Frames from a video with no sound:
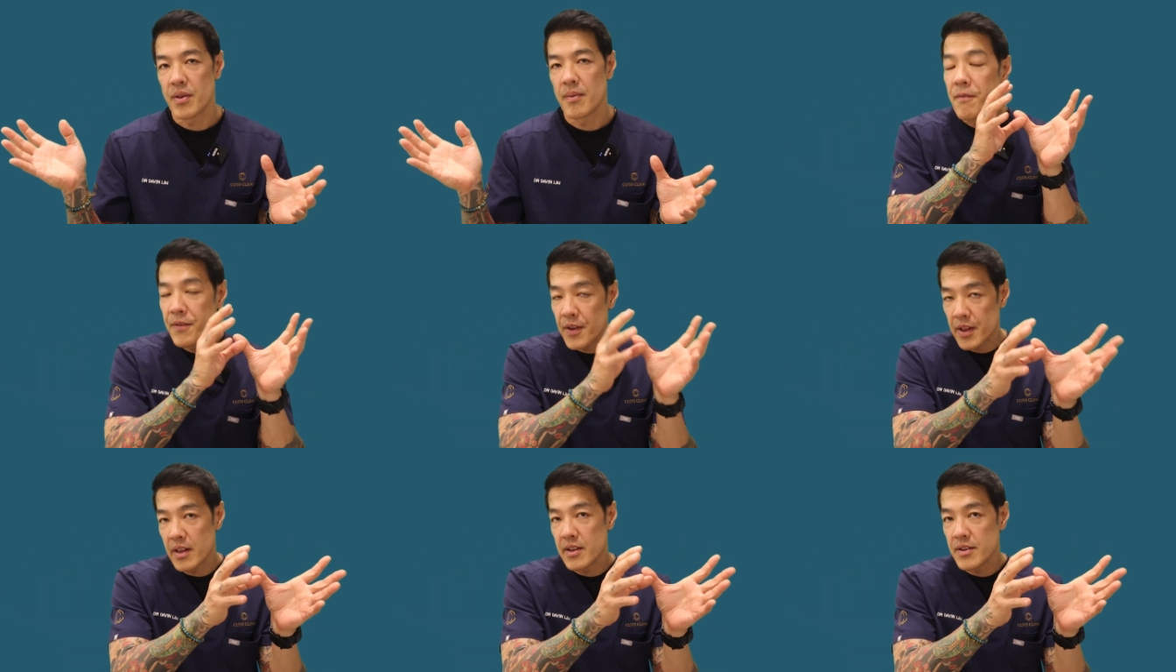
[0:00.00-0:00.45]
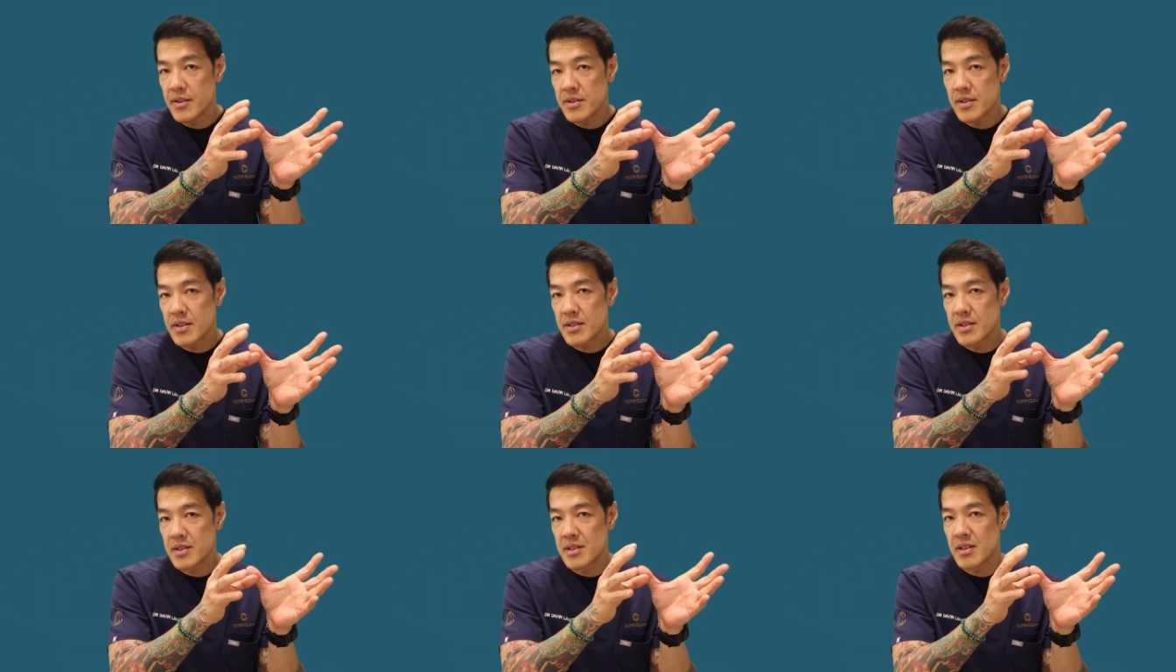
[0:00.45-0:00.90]

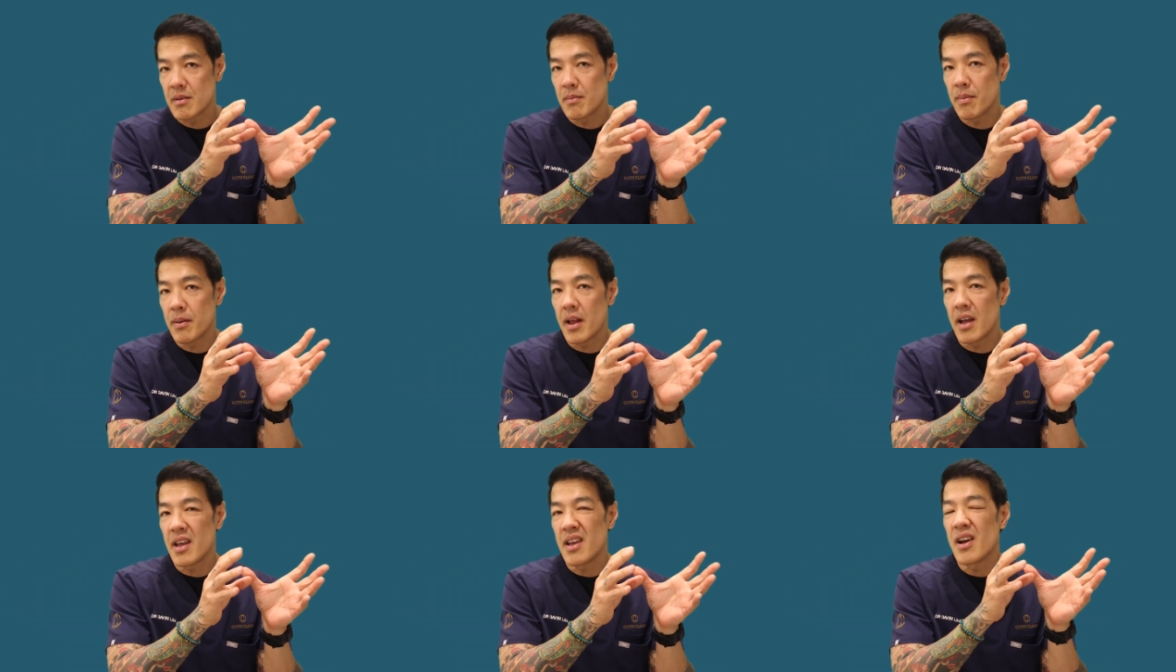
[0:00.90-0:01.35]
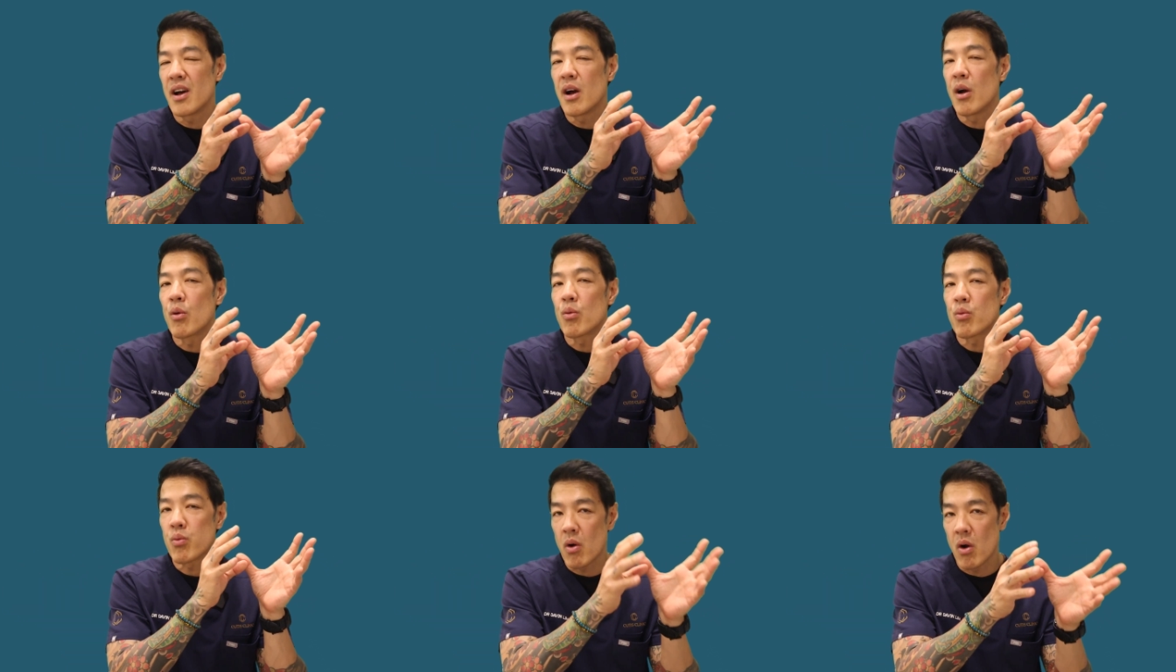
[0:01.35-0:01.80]
Fillers still play
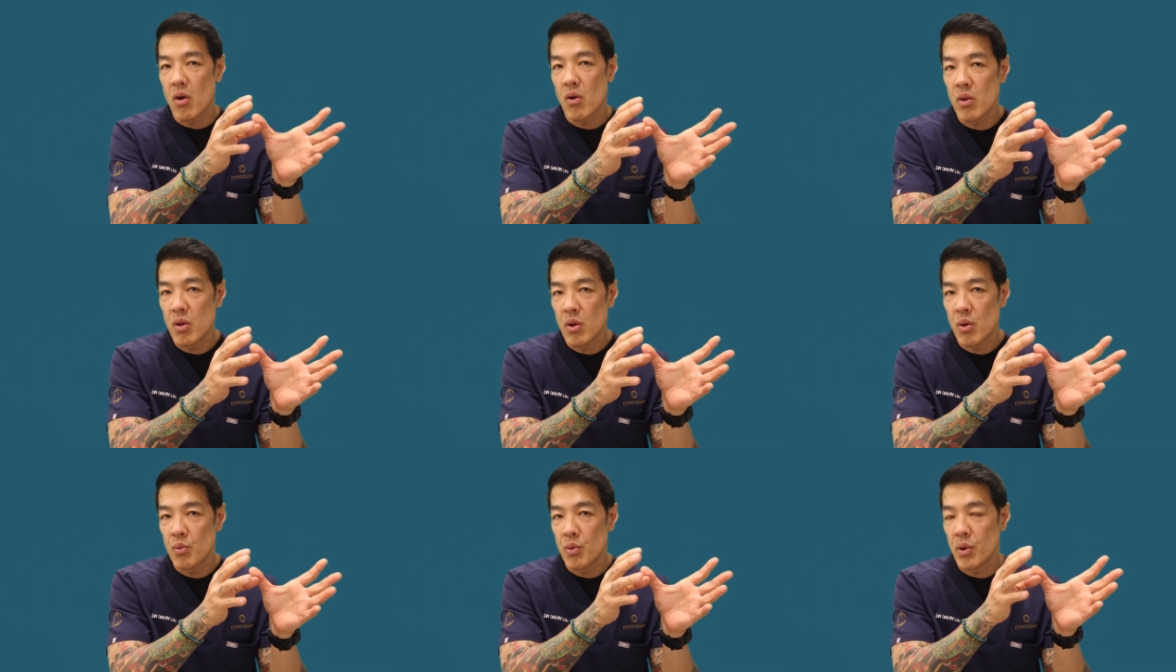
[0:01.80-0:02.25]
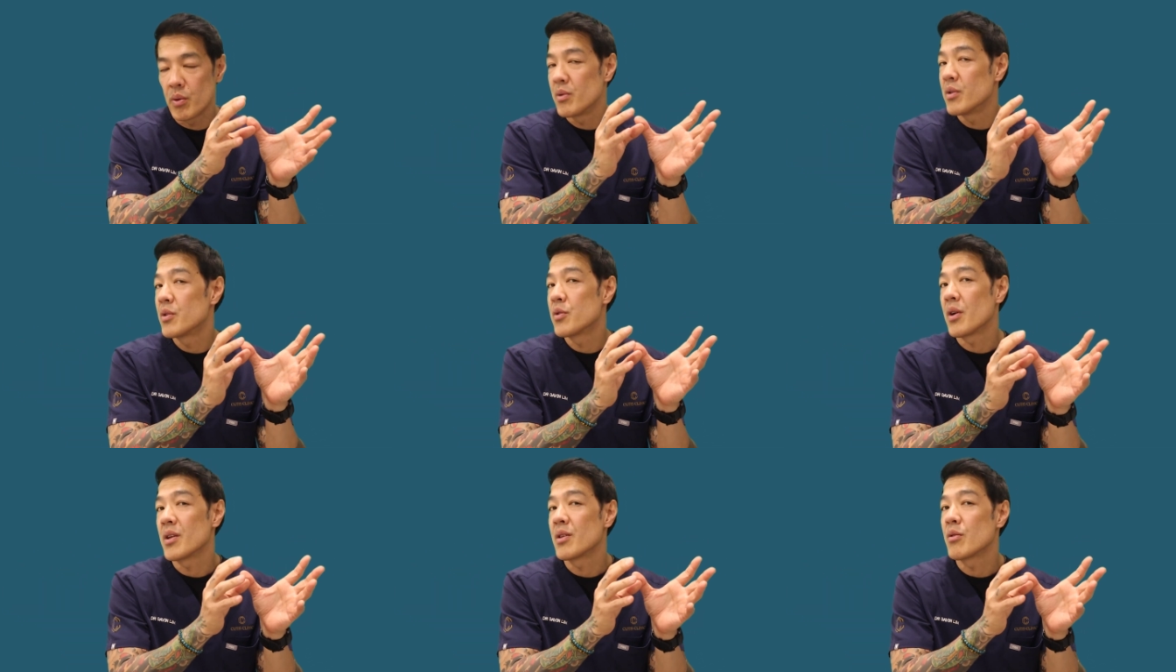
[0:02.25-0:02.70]
a role when
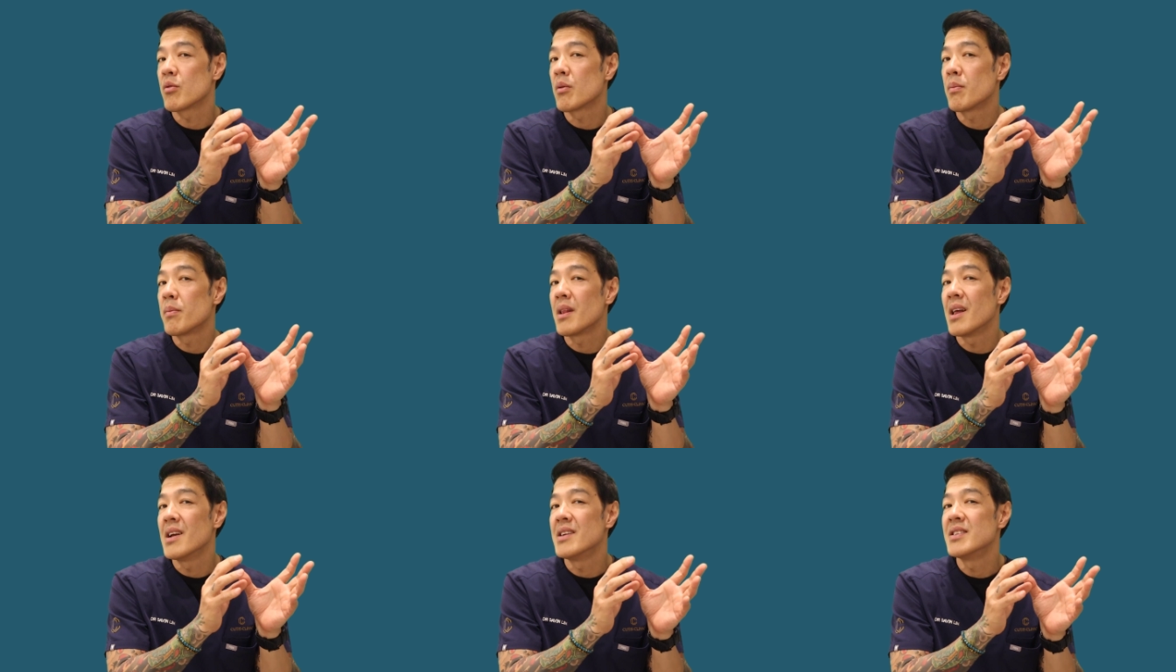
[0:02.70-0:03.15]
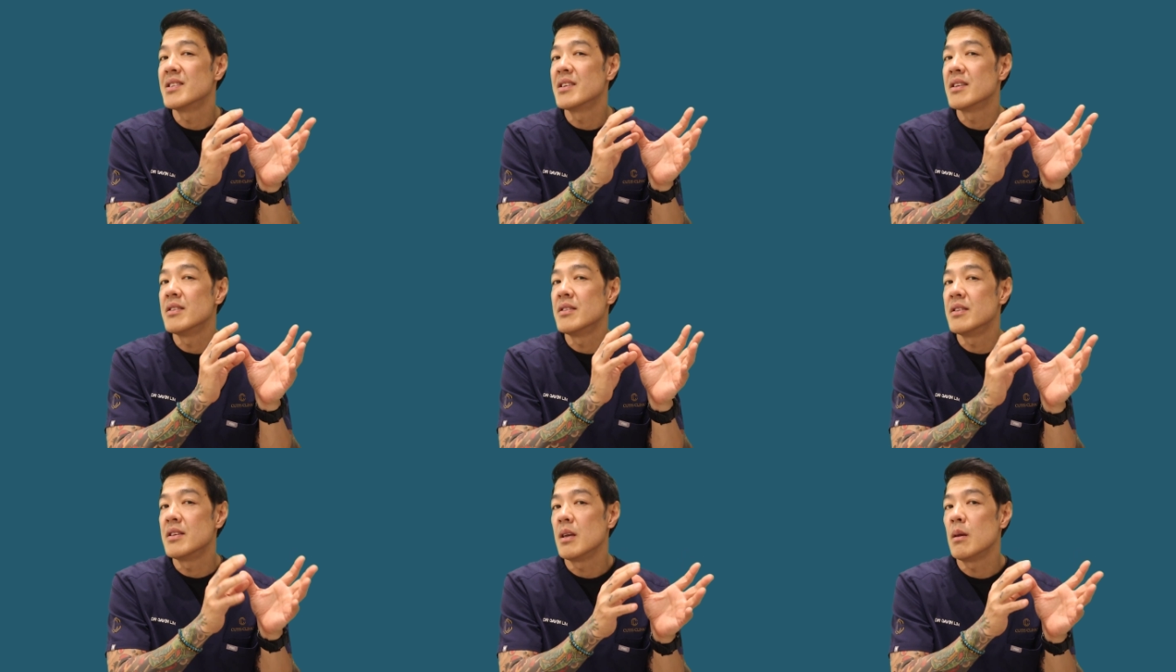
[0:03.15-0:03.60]
we're trying to replace
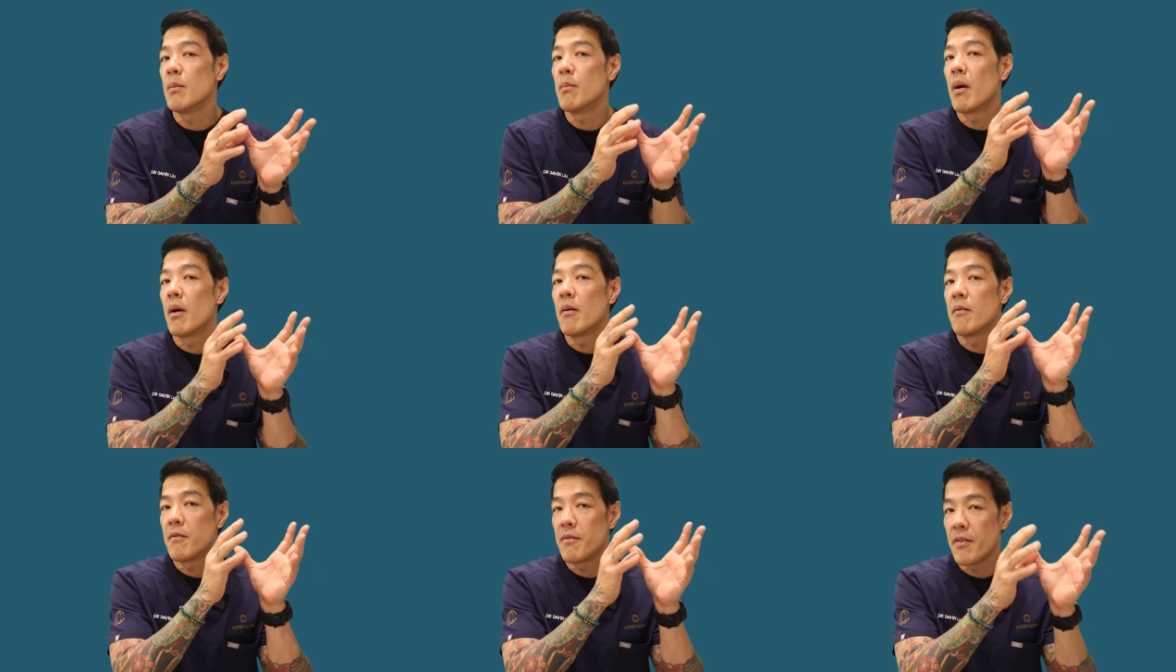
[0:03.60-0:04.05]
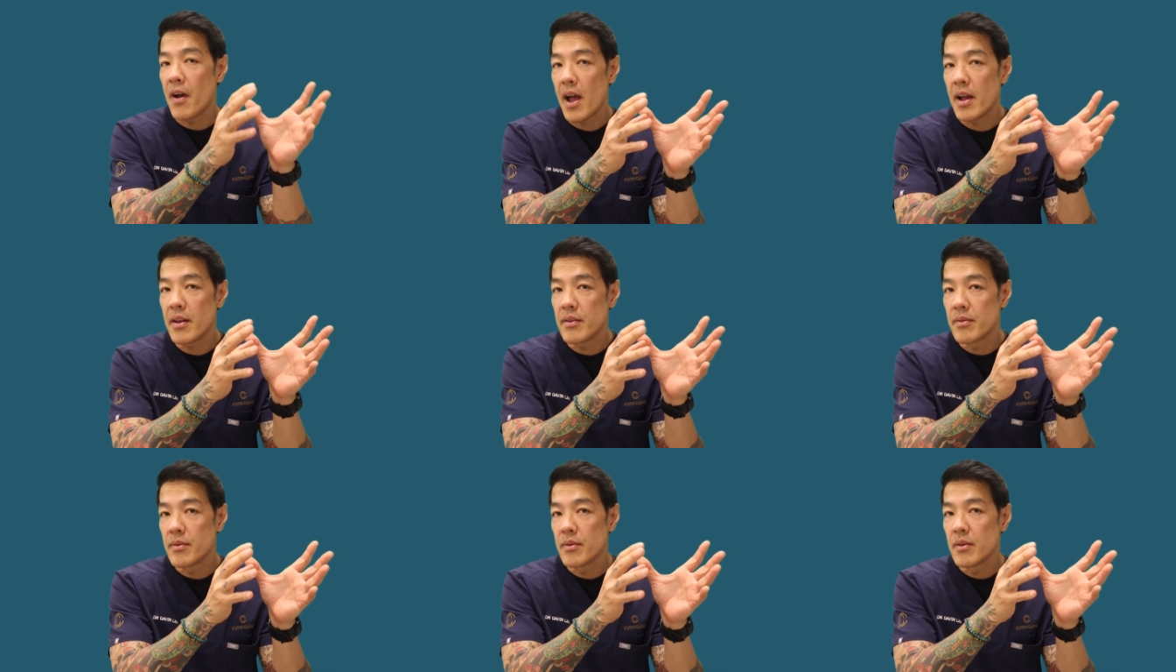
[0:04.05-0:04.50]
deep
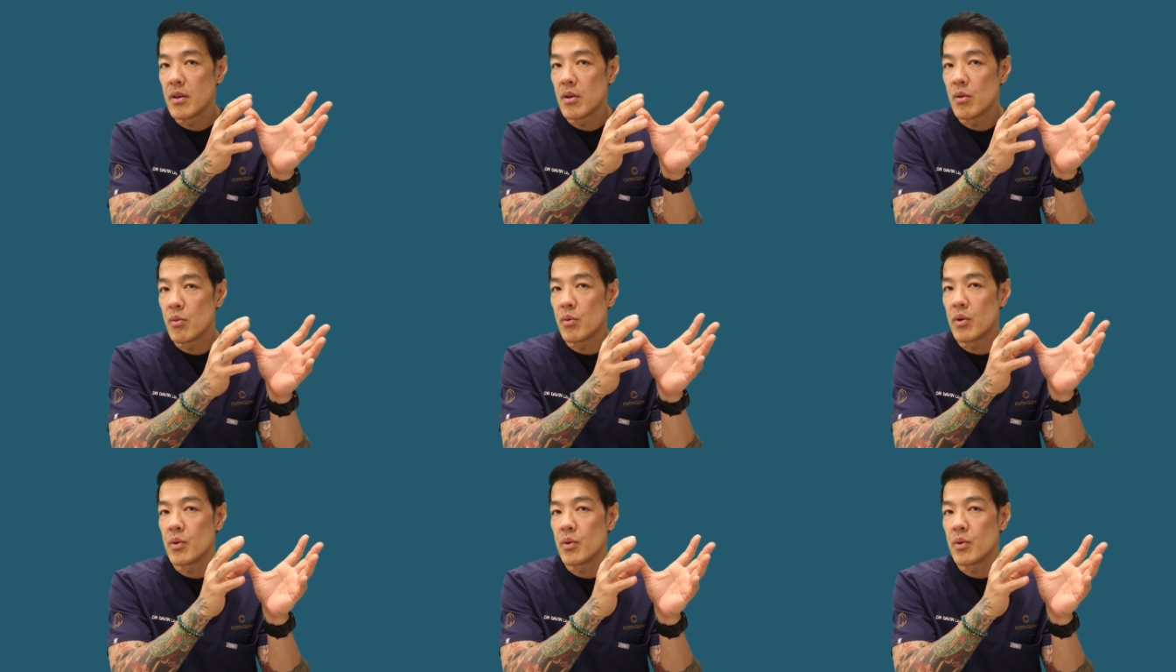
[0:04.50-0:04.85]
fat,